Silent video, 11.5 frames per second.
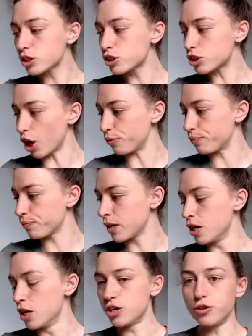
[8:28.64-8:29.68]
So
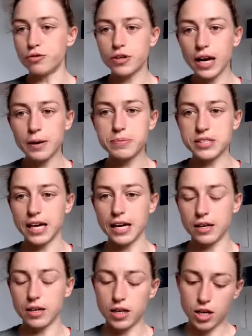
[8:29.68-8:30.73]
you've clipped
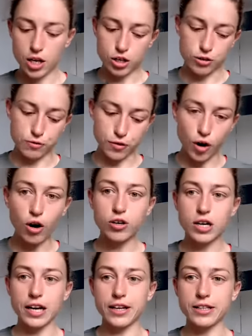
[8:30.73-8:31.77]
in, you've got
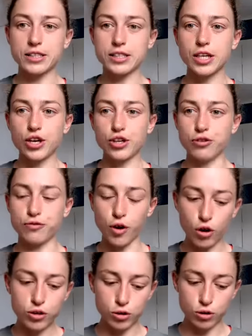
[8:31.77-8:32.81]
your cleats, you've
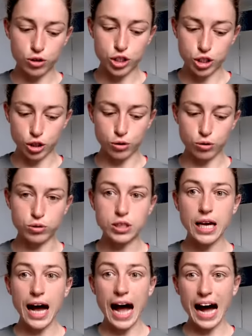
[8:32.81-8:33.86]
got your shoes,
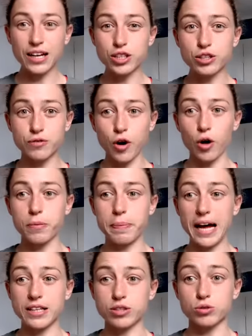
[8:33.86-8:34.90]
and you've got the
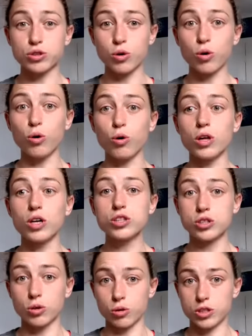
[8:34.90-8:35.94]
pedals all
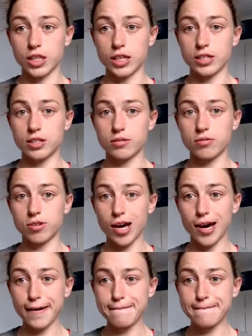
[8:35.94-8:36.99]
sorted.
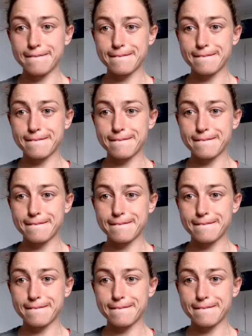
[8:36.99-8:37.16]
Okay.